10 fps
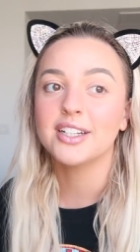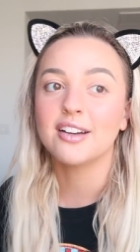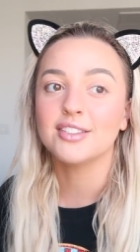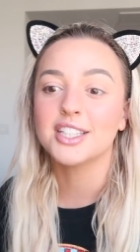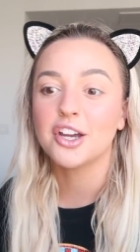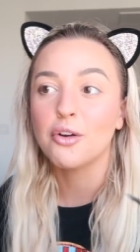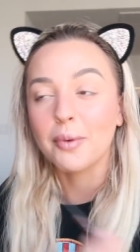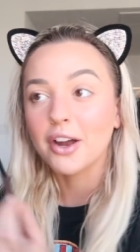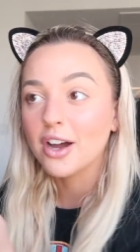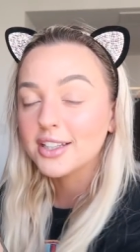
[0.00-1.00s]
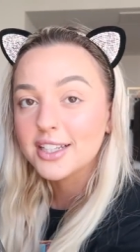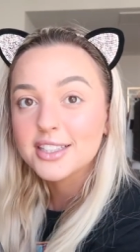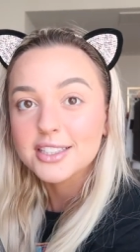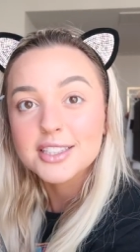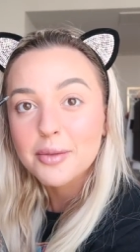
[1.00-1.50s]
and I was like, oh my god, like
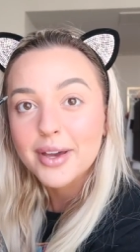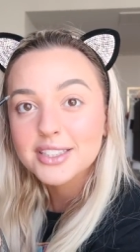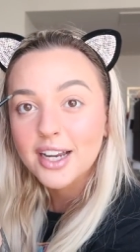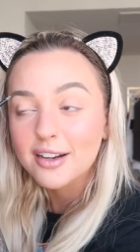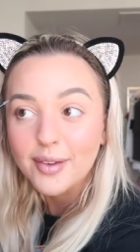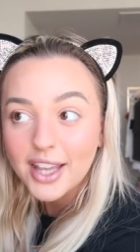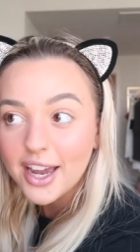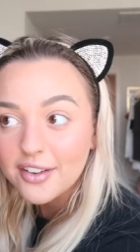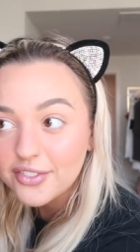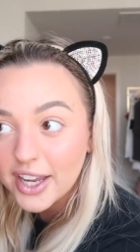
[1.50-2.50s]
this is the best night of my life.